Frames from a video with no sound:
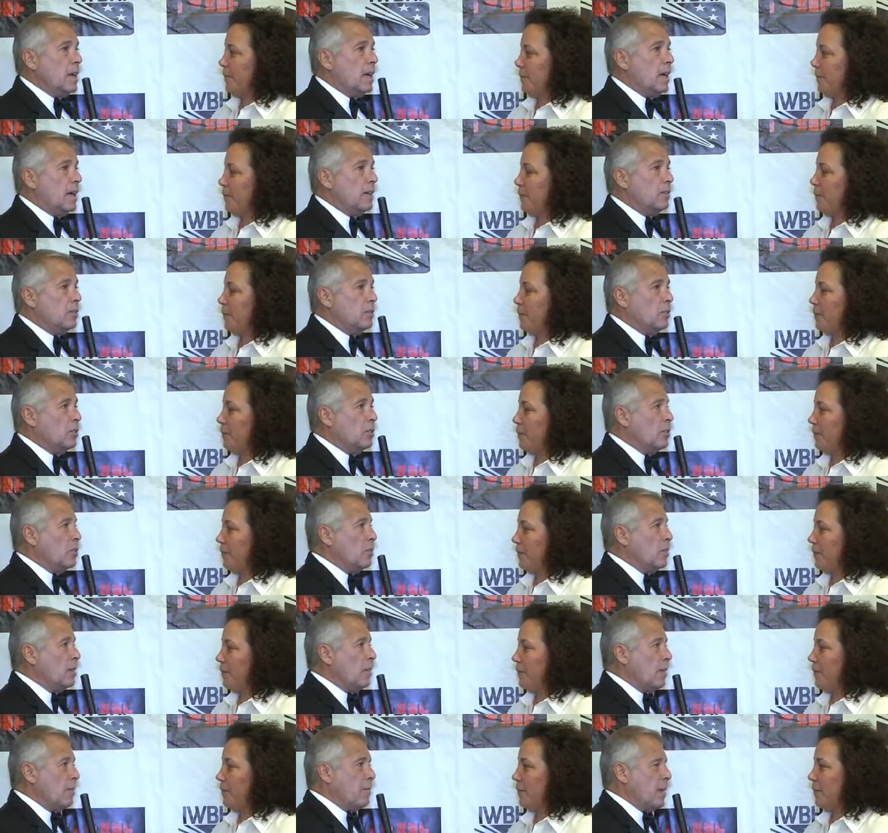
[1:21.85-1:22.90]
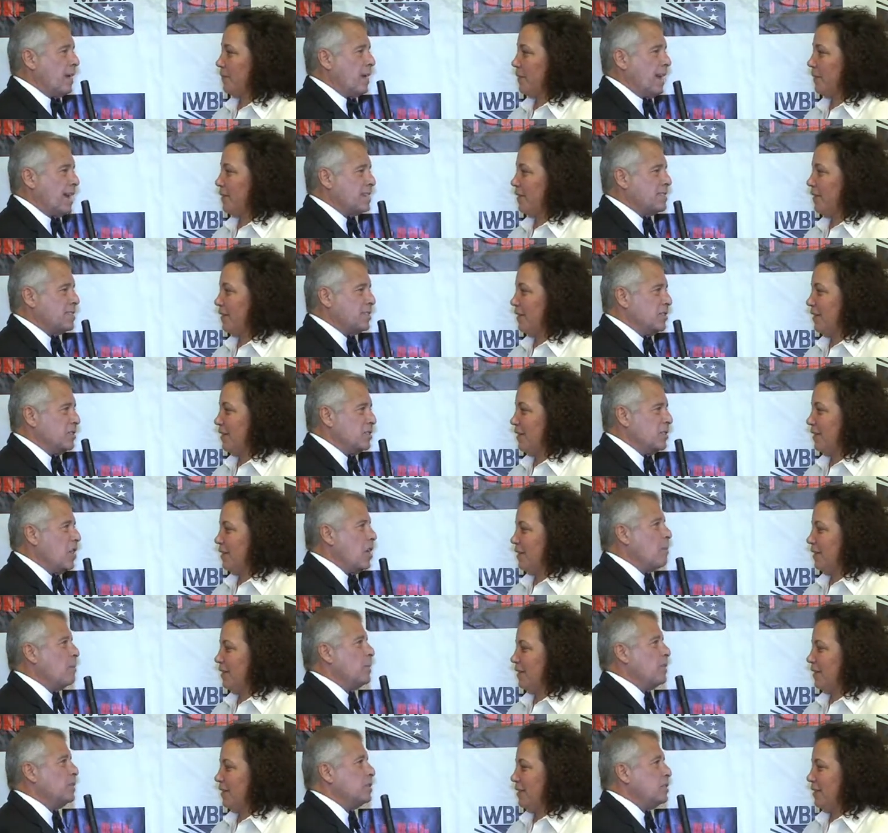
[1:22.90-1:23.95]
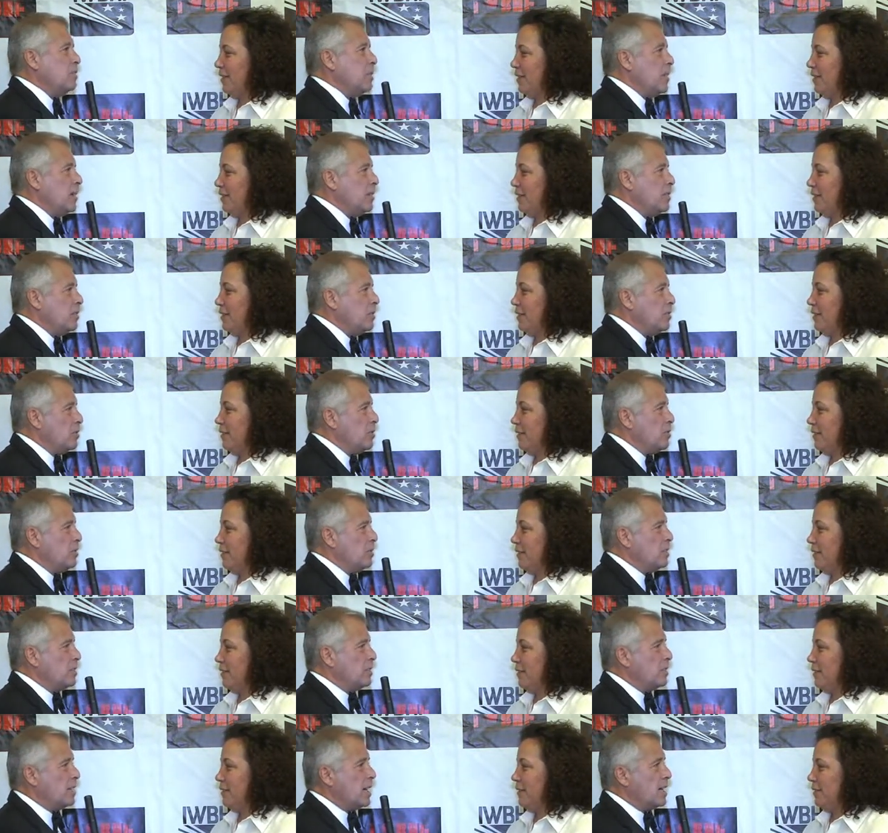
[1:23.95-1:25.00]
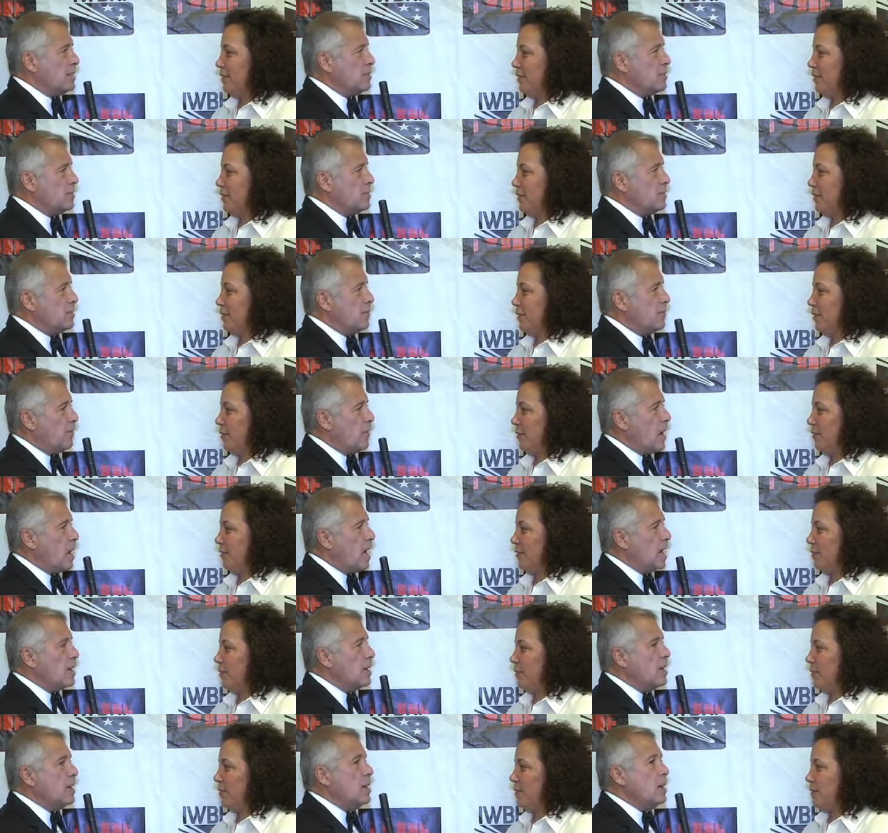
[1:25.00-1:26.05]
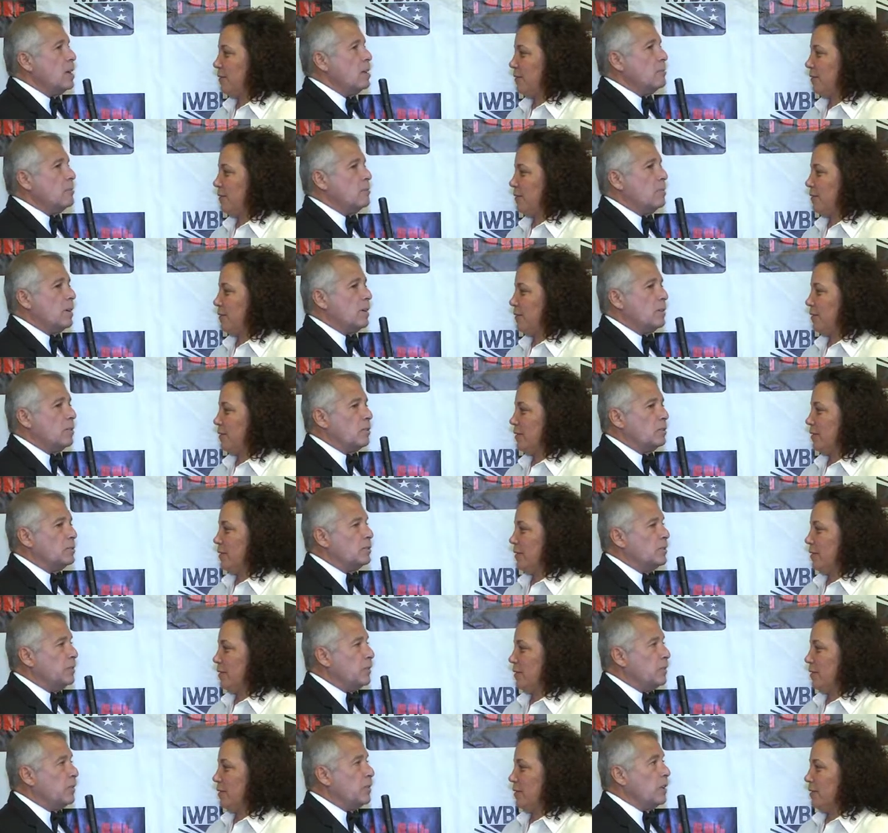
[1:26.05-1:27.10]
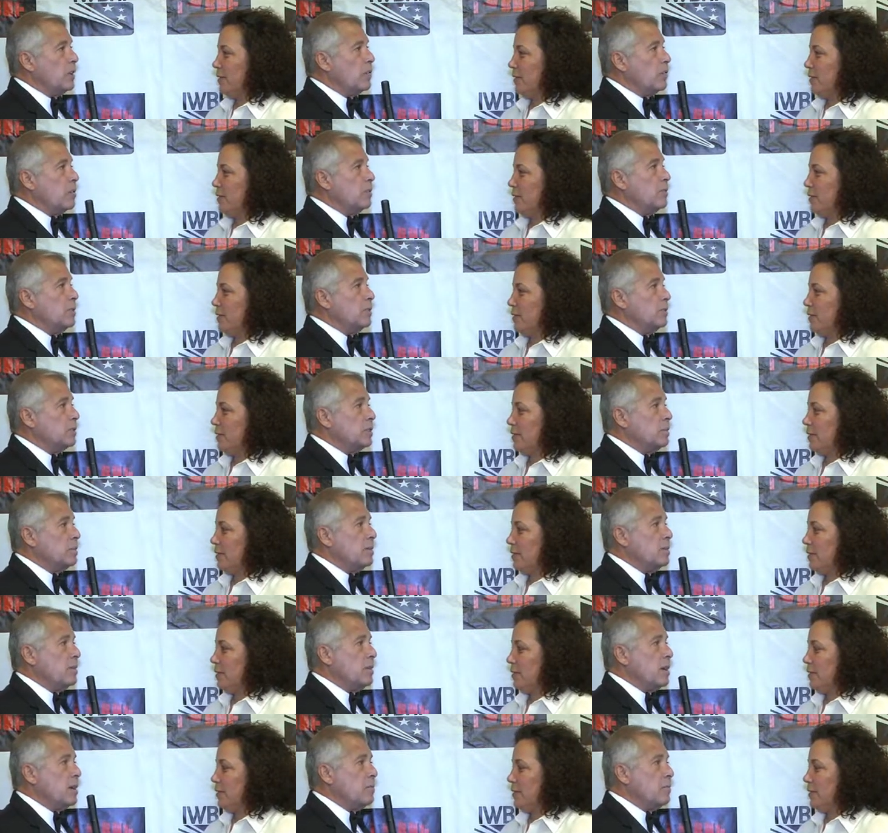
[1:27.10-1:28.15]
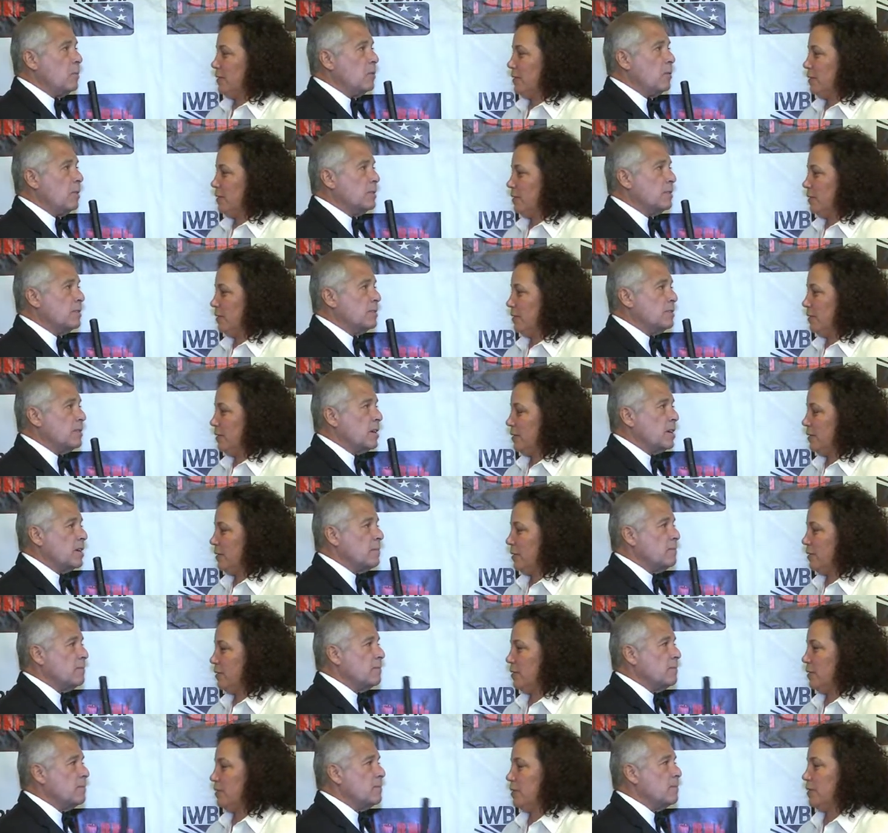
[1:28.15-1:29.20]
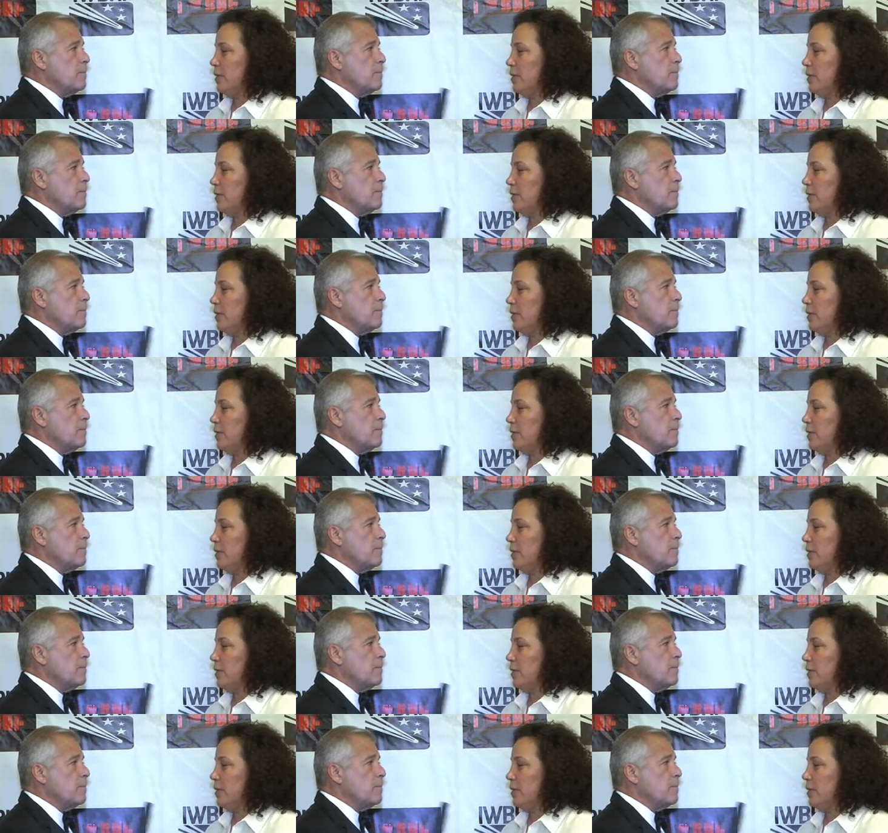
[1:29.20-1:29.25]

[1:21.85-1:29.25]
Speaker 1: I don't know, and I'm not asking you how much you made during the times that you fought, but don't you feel that women should be paid more at this time?